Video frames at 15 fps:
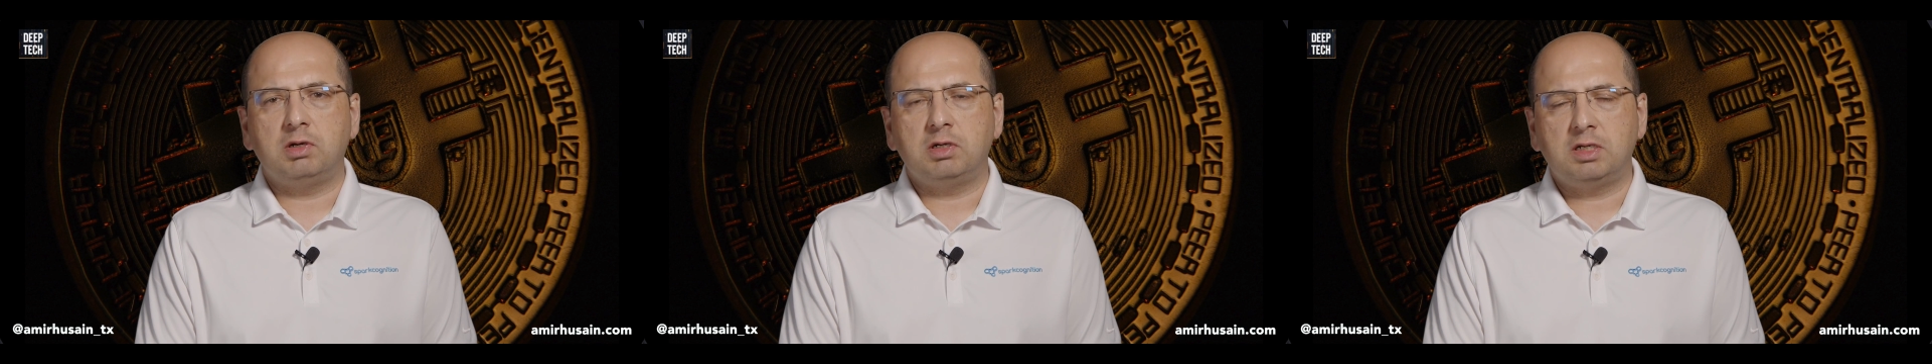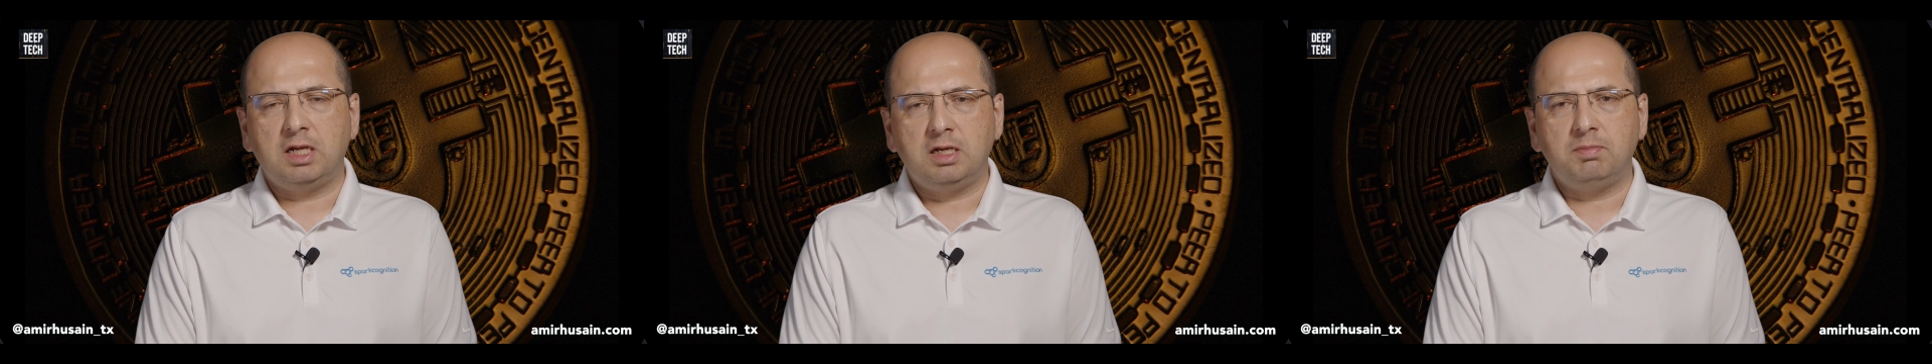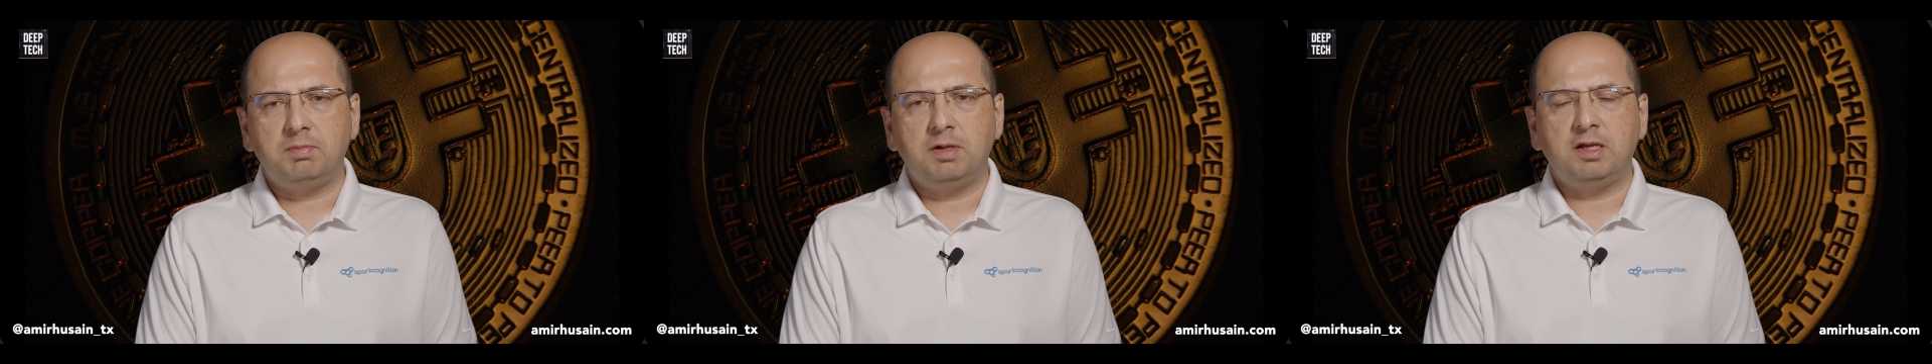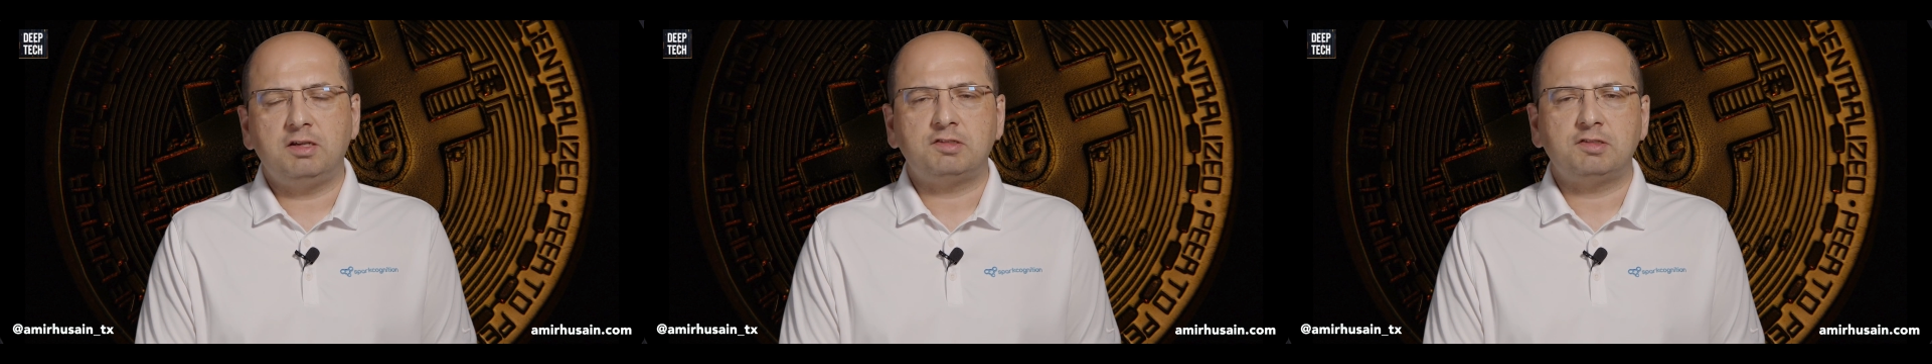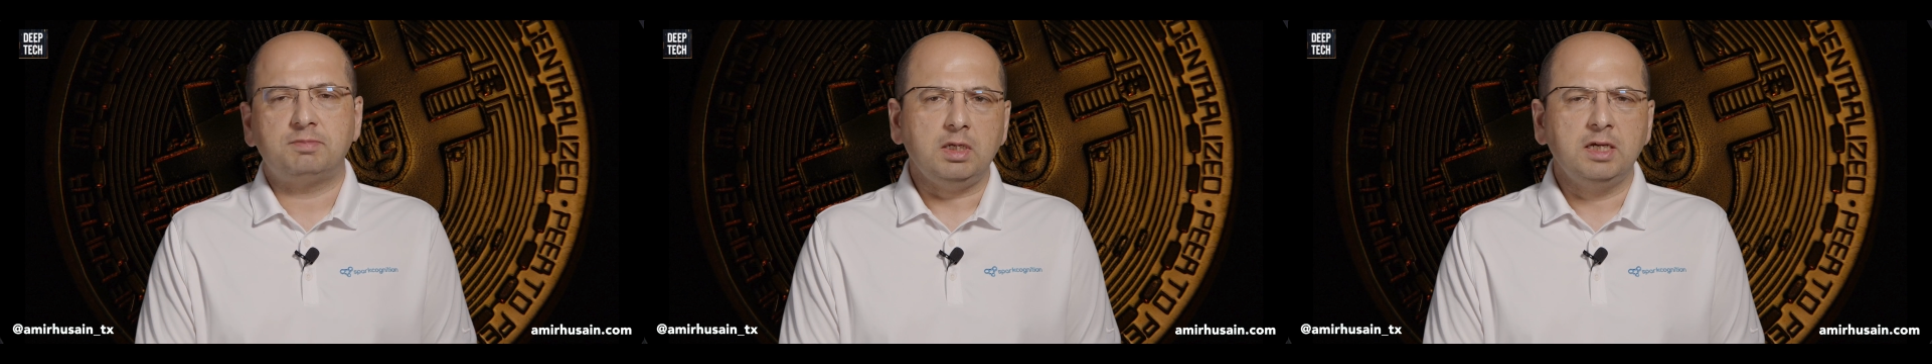a
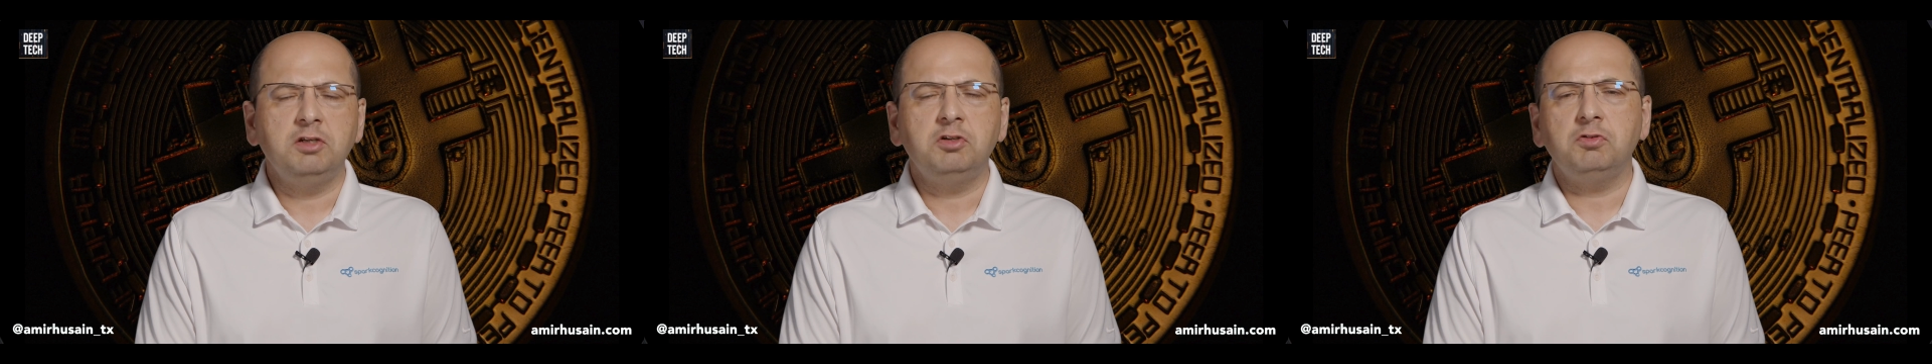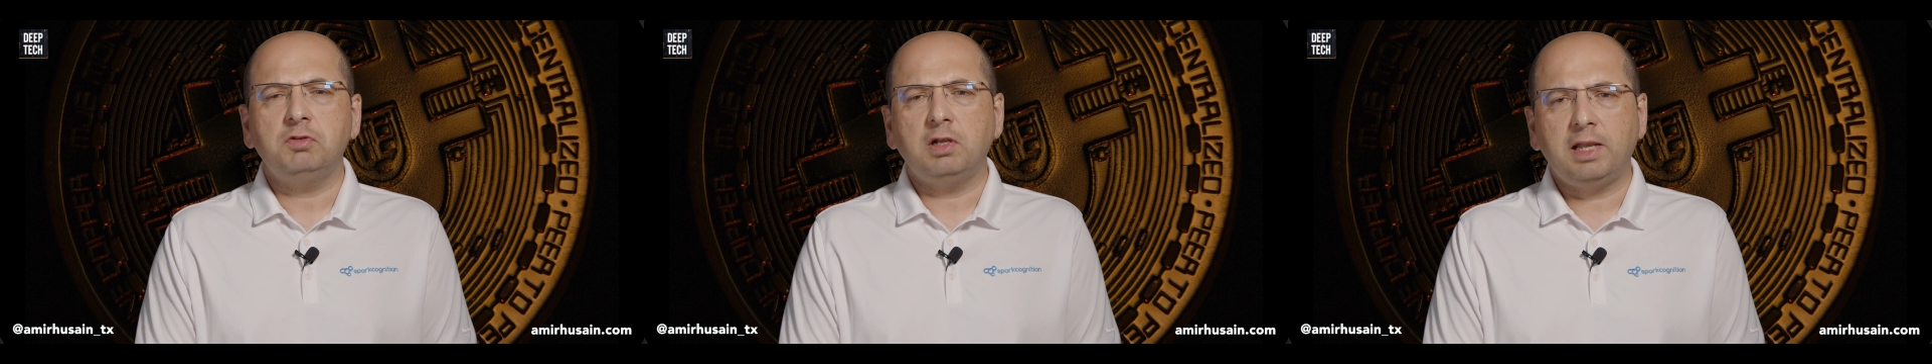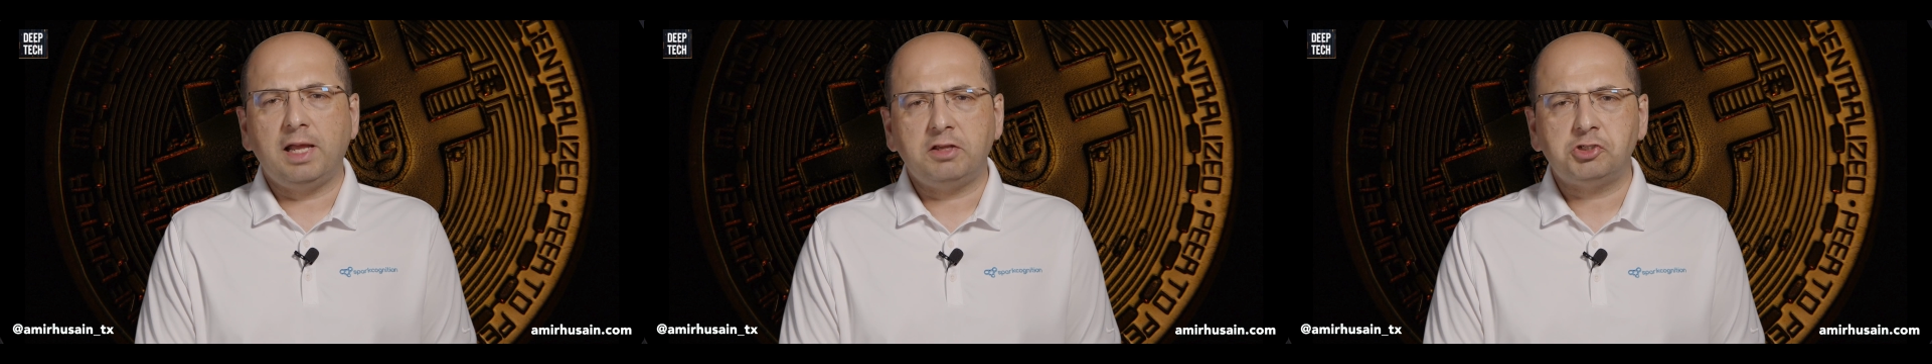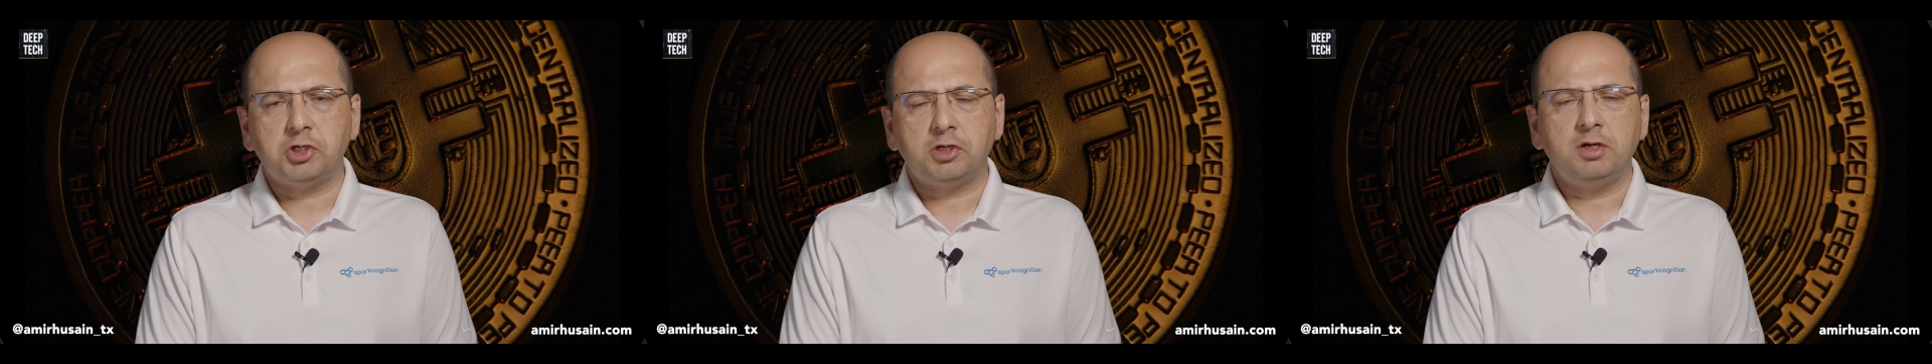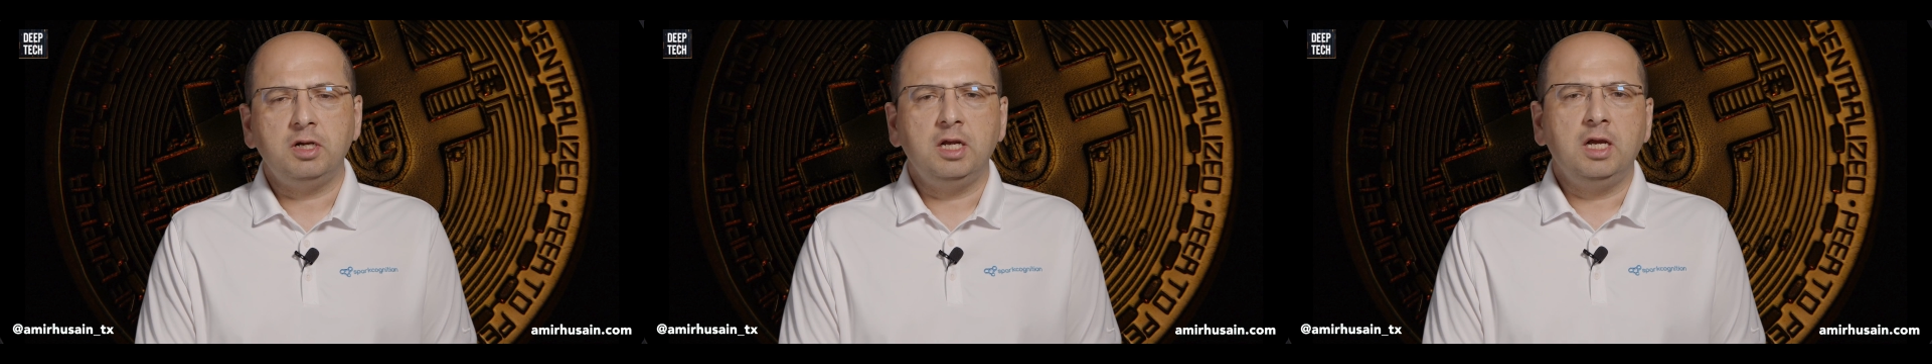database, into the ledger,